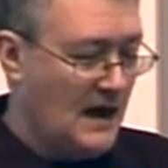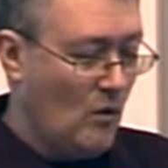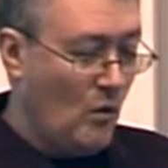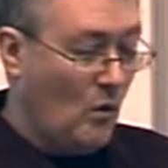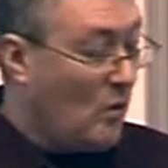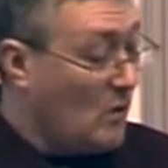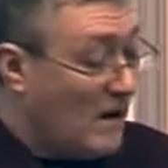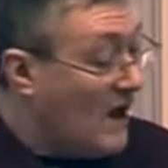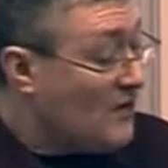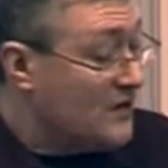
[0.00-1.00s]
or
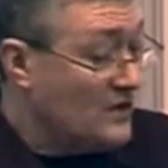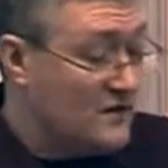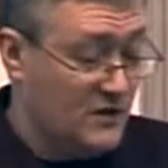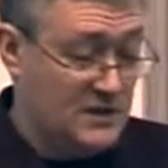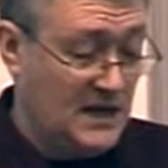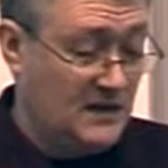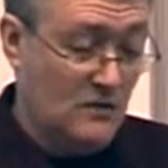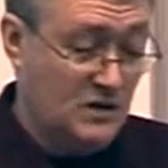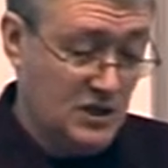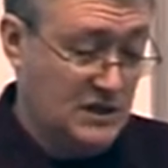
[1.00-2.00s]
other diverse
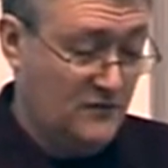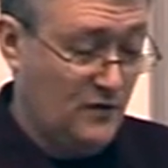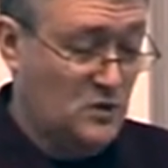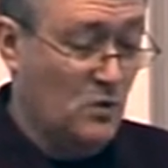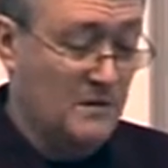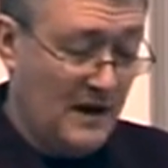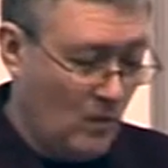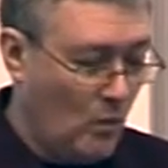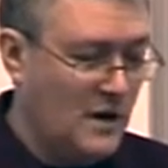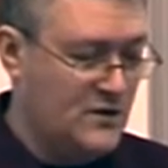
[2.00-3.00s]
technologies, if we're talking about
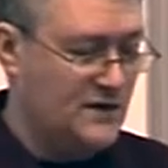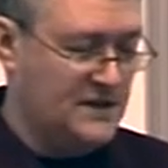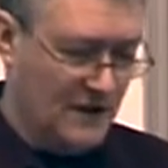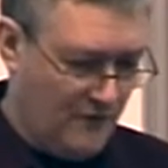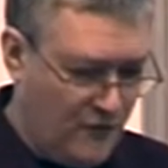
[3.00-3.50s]
the wider internet,